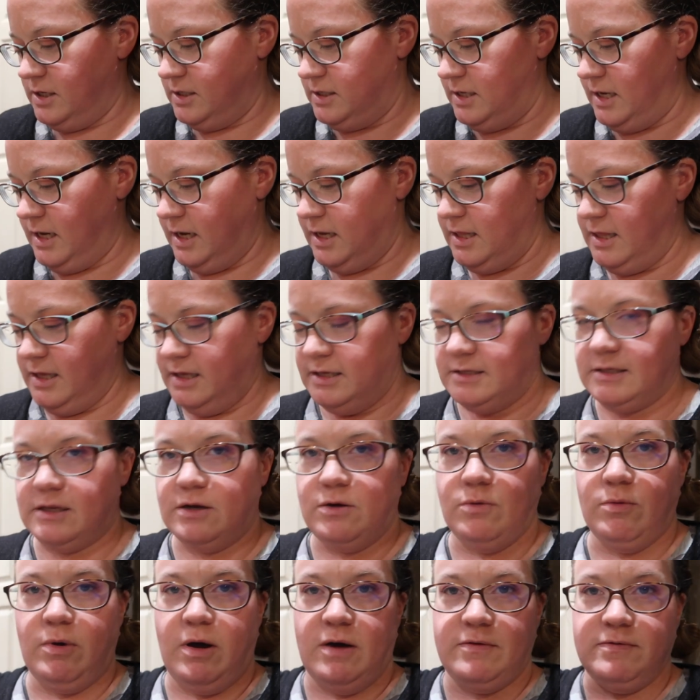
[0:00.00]
can take these
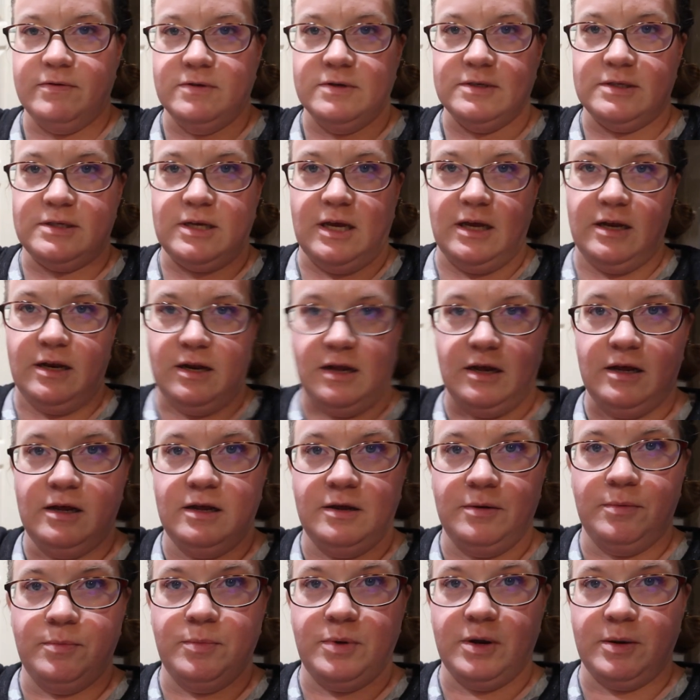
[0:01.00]
little waffles and
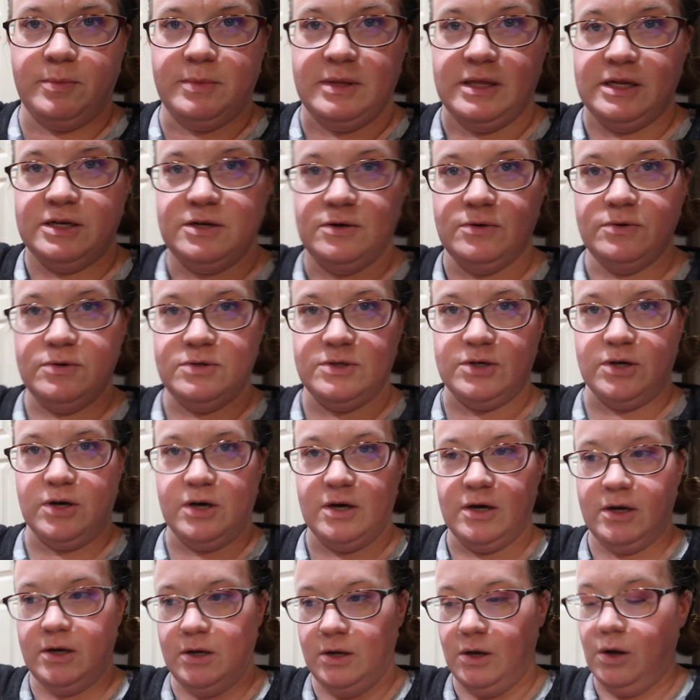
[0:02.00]
put them in the
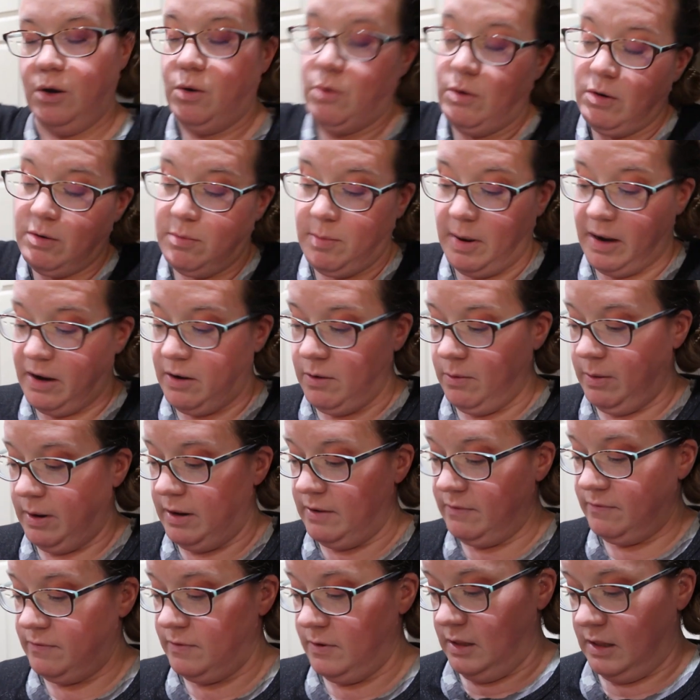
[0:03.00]
toaster or a
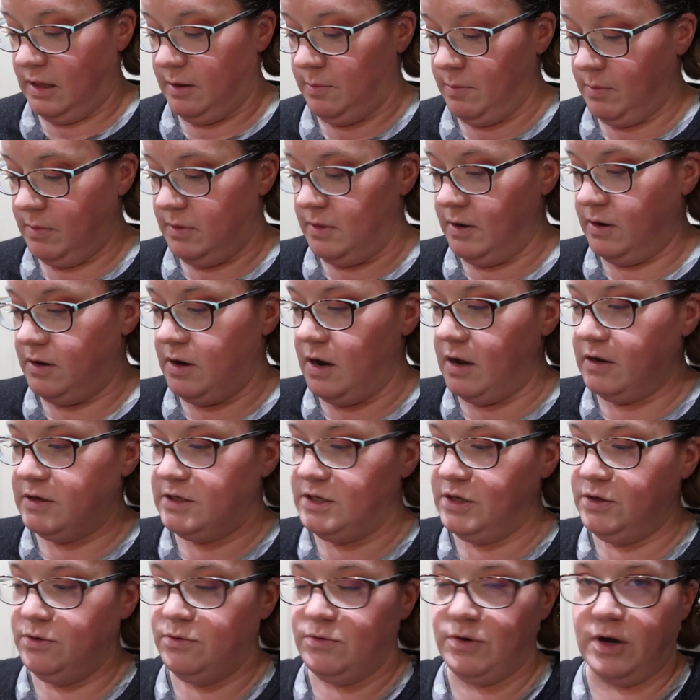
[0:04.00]
microwave. They're not
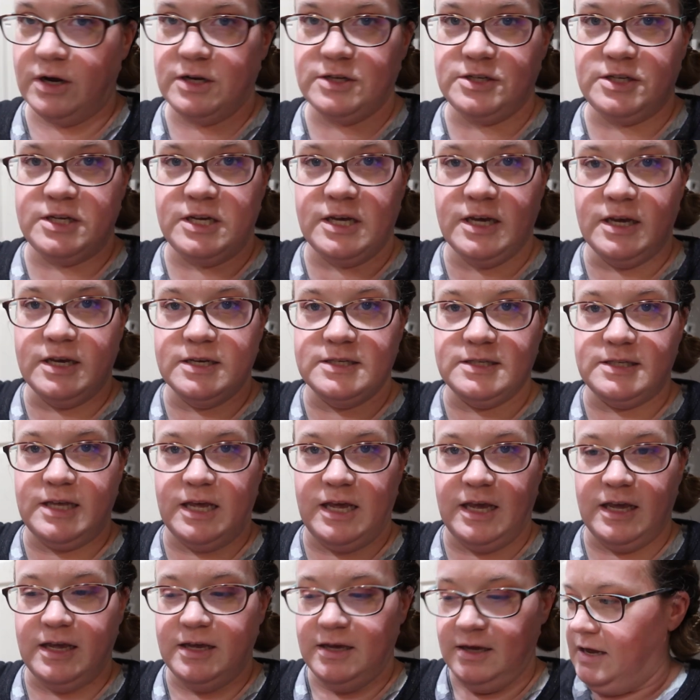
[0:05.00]
too crunchy because
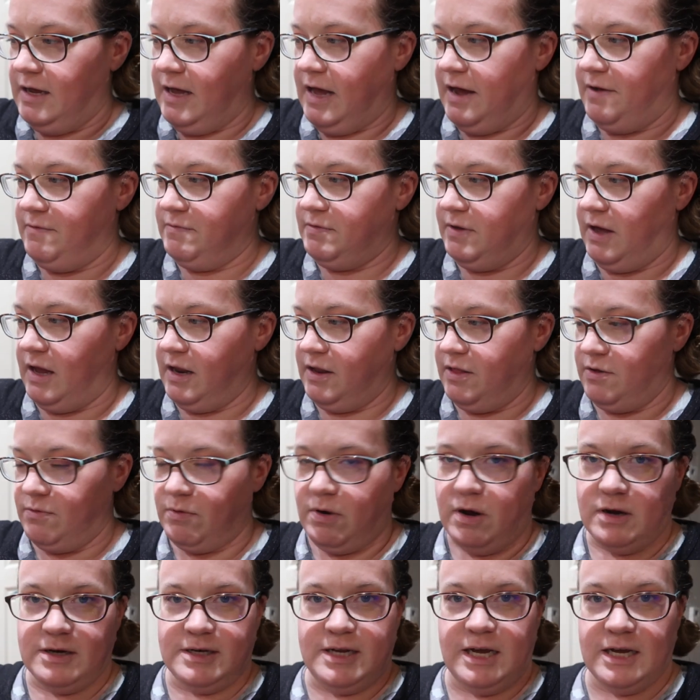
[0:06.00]
they have kind of the
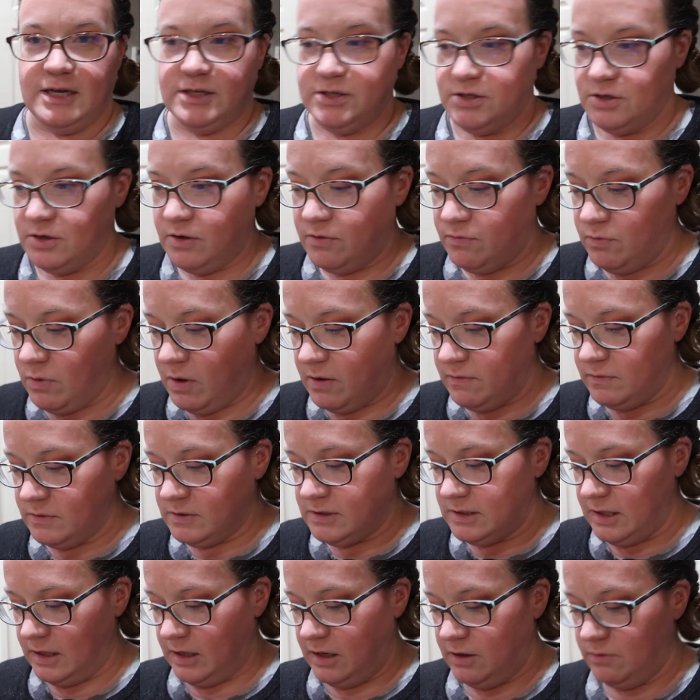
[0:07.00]
wrong texture of
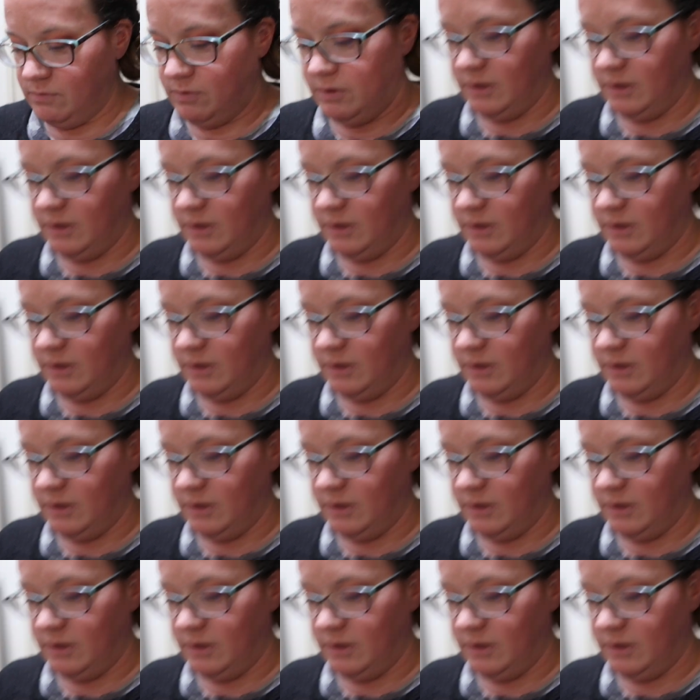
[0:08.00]
waffles, so they don't